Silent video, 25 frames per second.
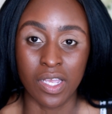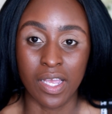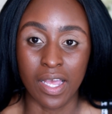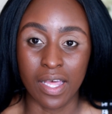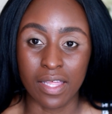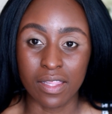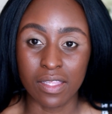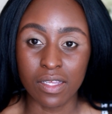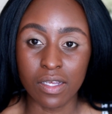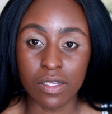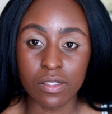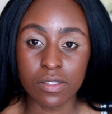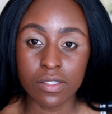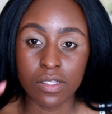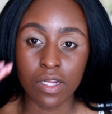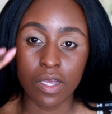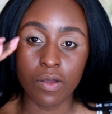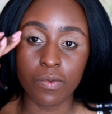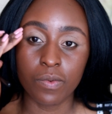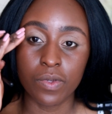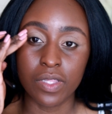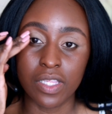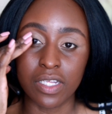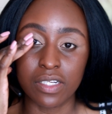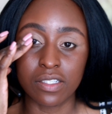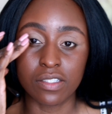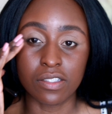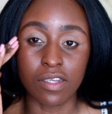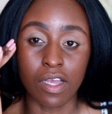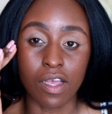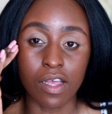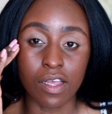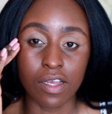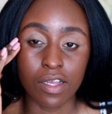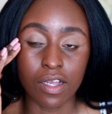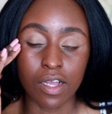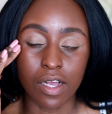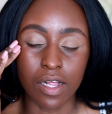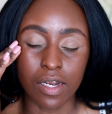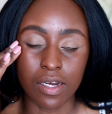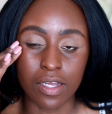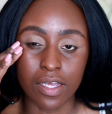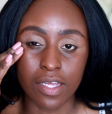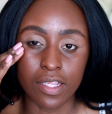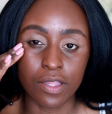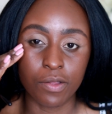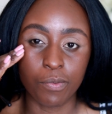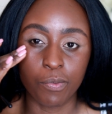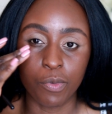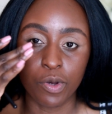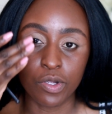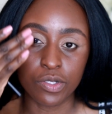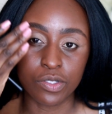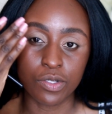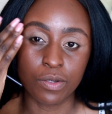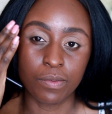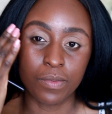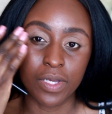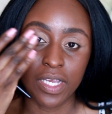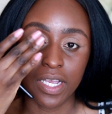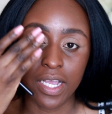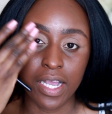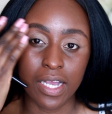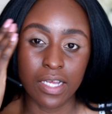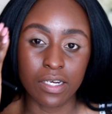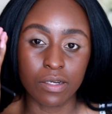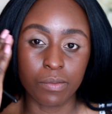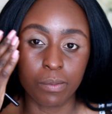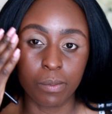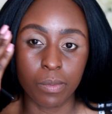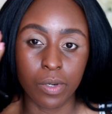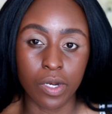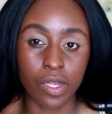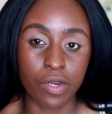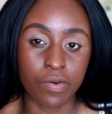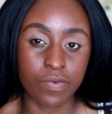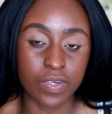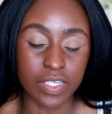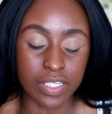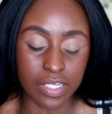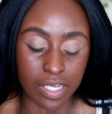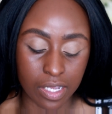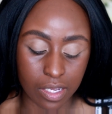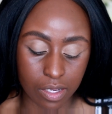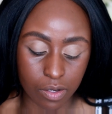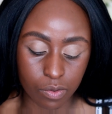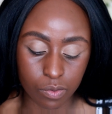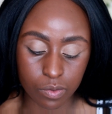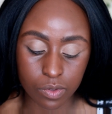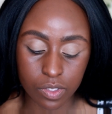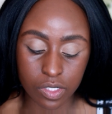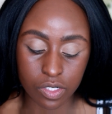I think I'll start with a dark color at the bottom and kind of blur it out.